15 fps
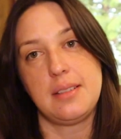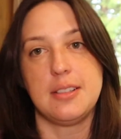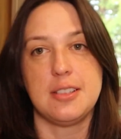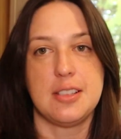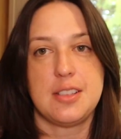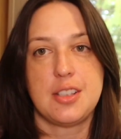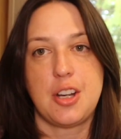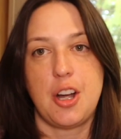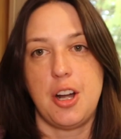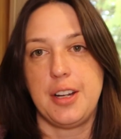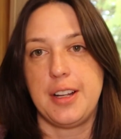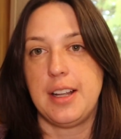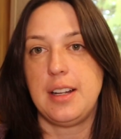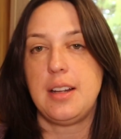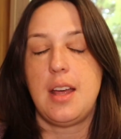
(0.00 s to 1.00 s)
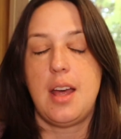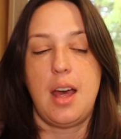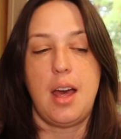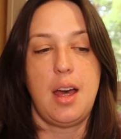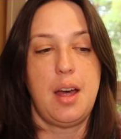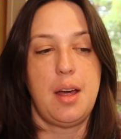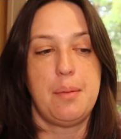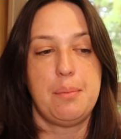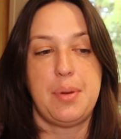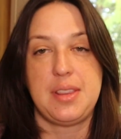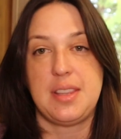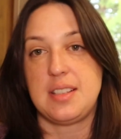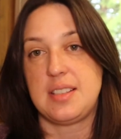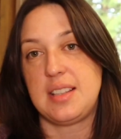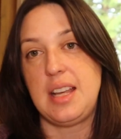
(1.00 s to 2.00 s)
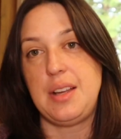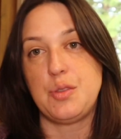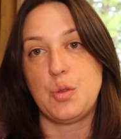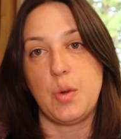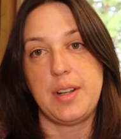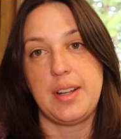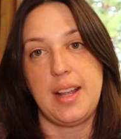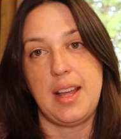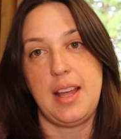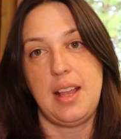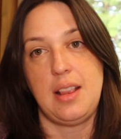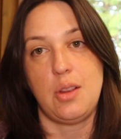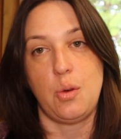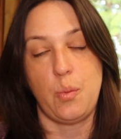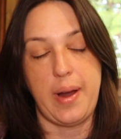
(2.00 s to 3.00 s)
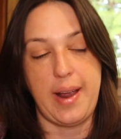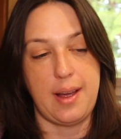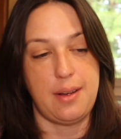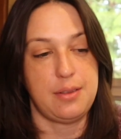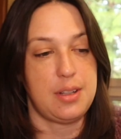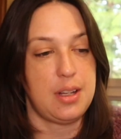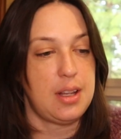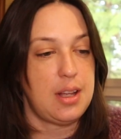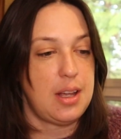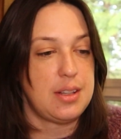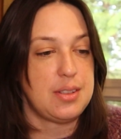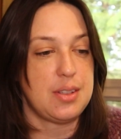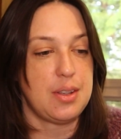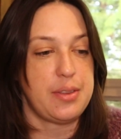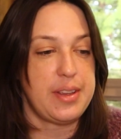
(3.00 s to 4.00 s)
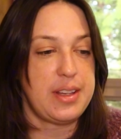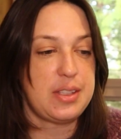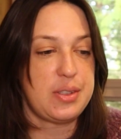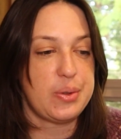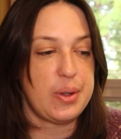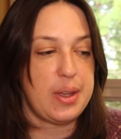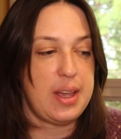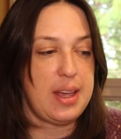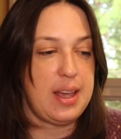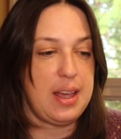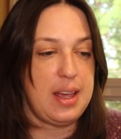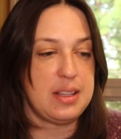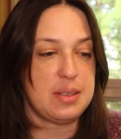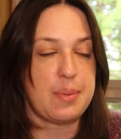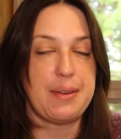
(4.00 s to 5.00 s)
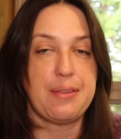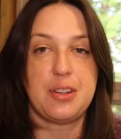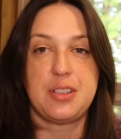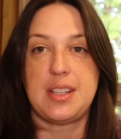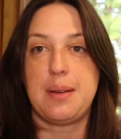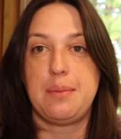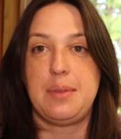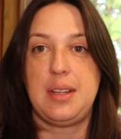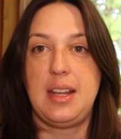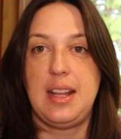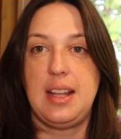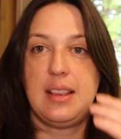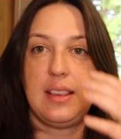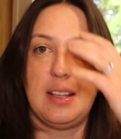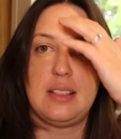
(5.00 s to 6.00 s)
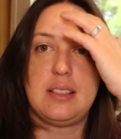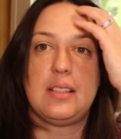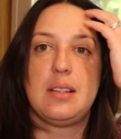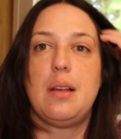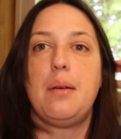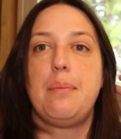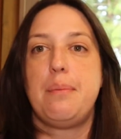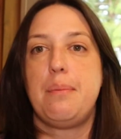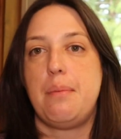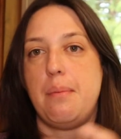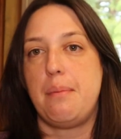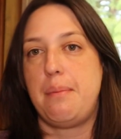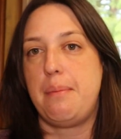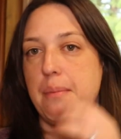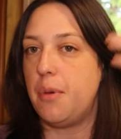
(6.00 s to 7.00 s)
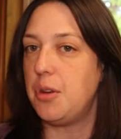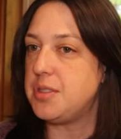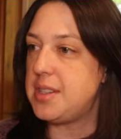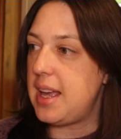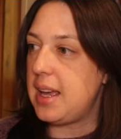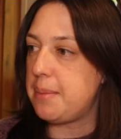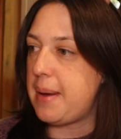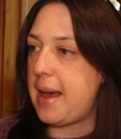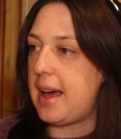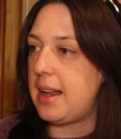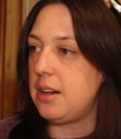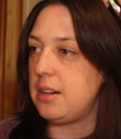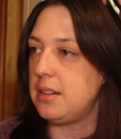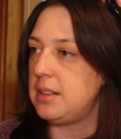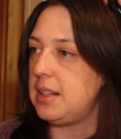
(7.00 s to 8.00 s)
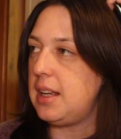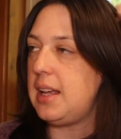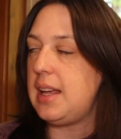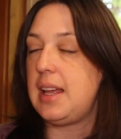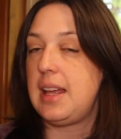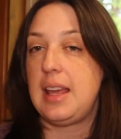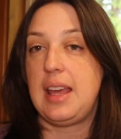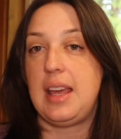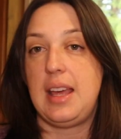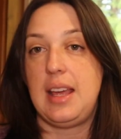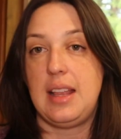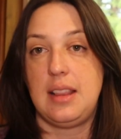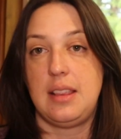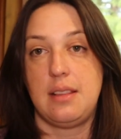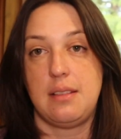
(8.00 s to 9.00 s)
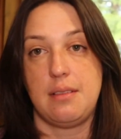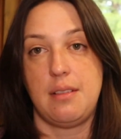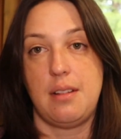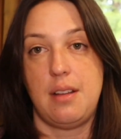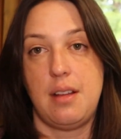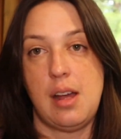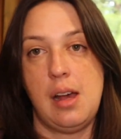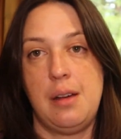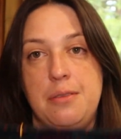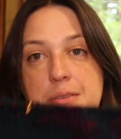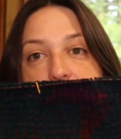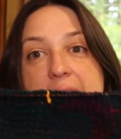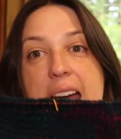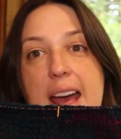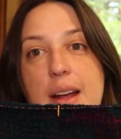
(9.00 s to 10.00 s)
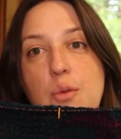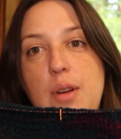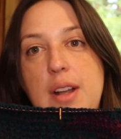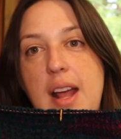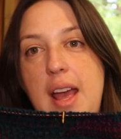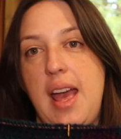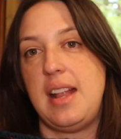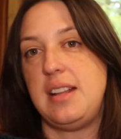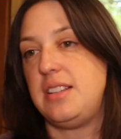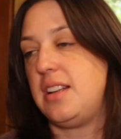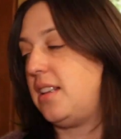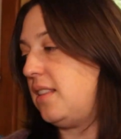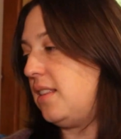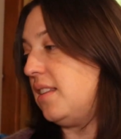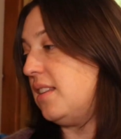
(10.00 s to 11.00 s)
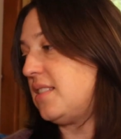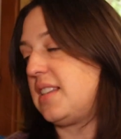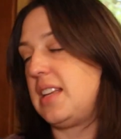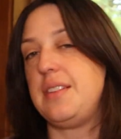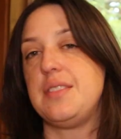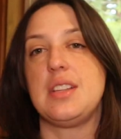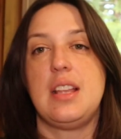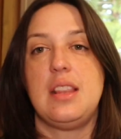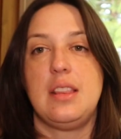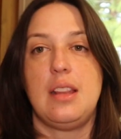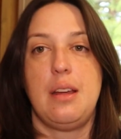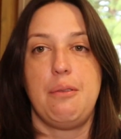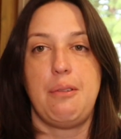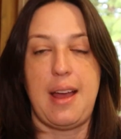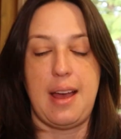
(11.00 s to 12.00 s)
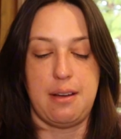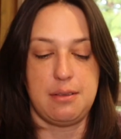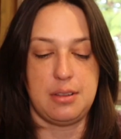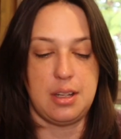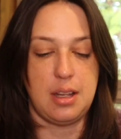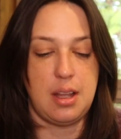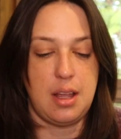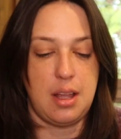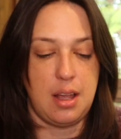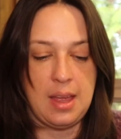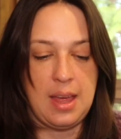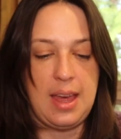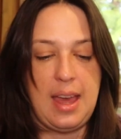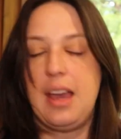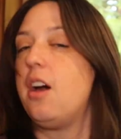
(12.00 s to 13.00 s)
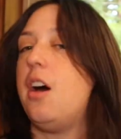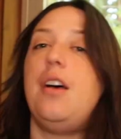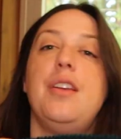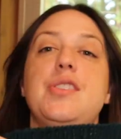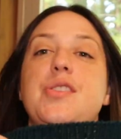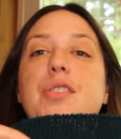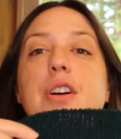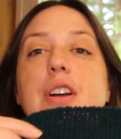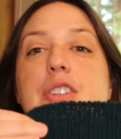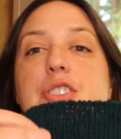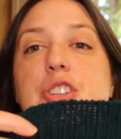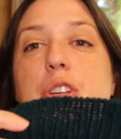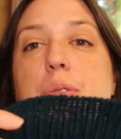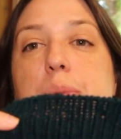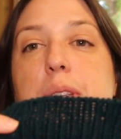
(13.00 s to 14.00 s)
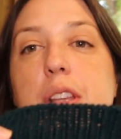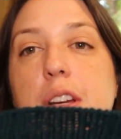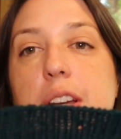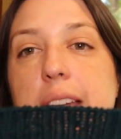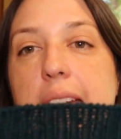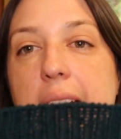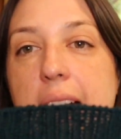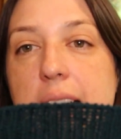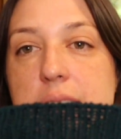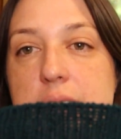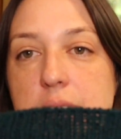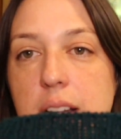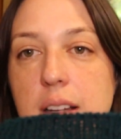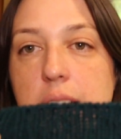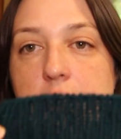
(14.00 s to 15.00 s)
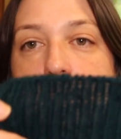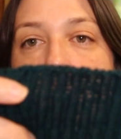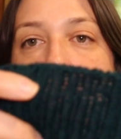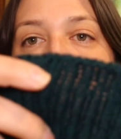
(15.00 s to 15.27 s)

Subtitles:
because it's a cardigan, but the sleeves were knit in the round. So this is my first time knitting this mosaic pattern in flat when I had done the sleeves in the round. It calls for a tubular cast on,